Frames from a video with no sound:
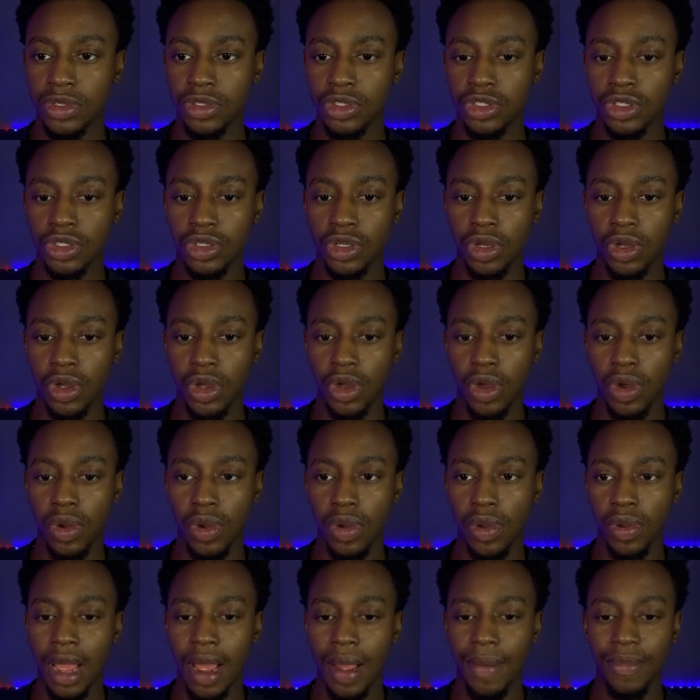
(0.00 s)

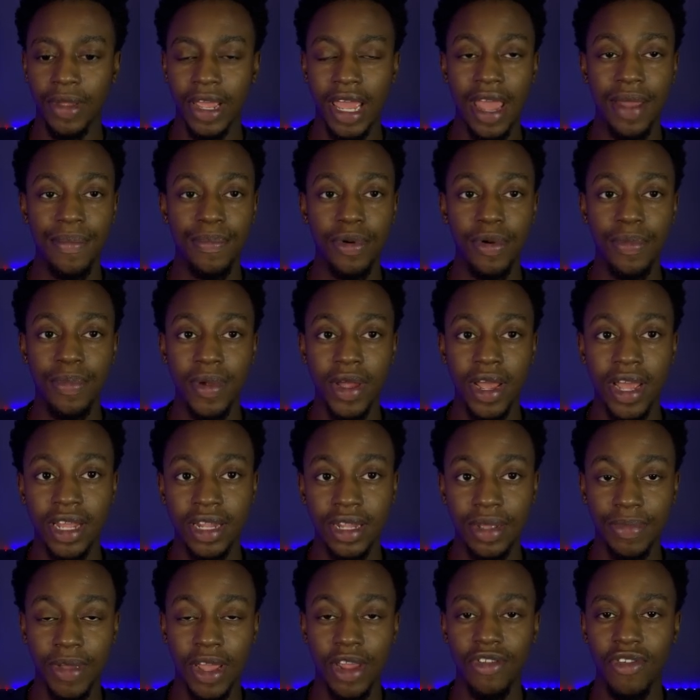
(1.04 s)
So I'm getting prepared
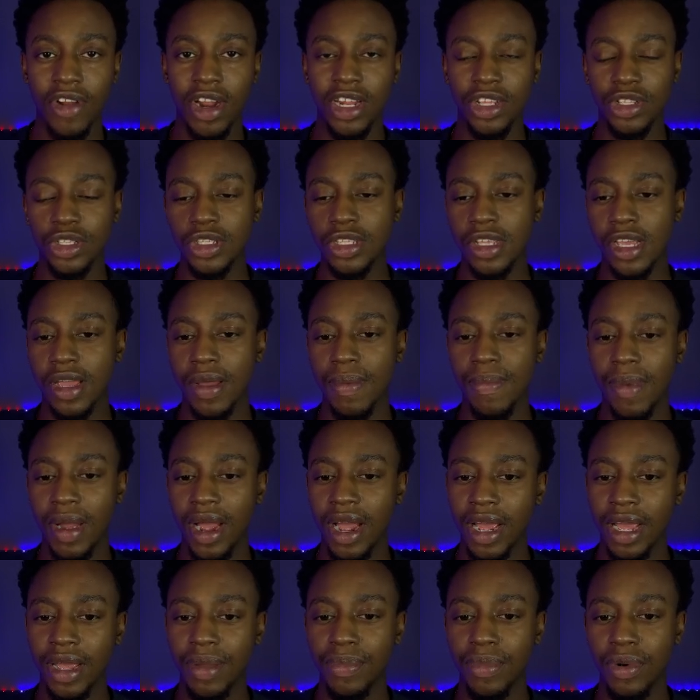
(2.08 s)
and getting ready to take a
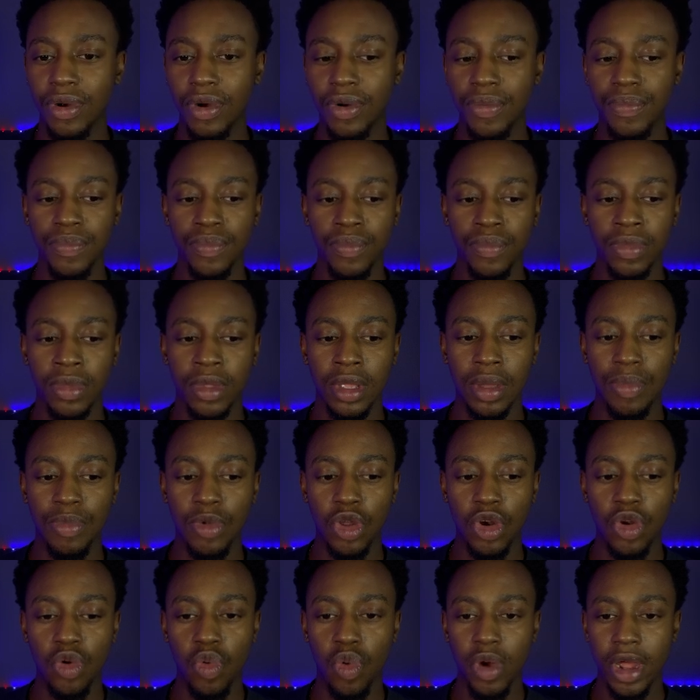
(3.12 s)
buy, but I'm
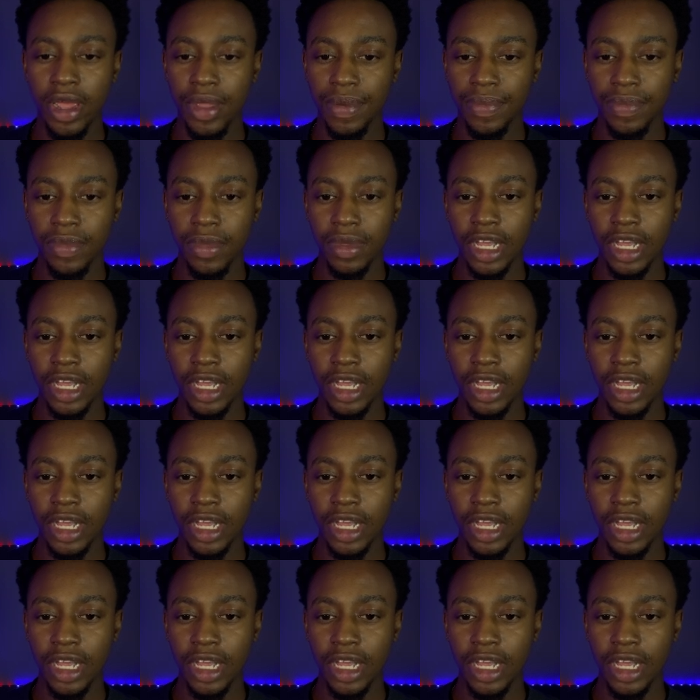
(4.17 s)
gonna wait,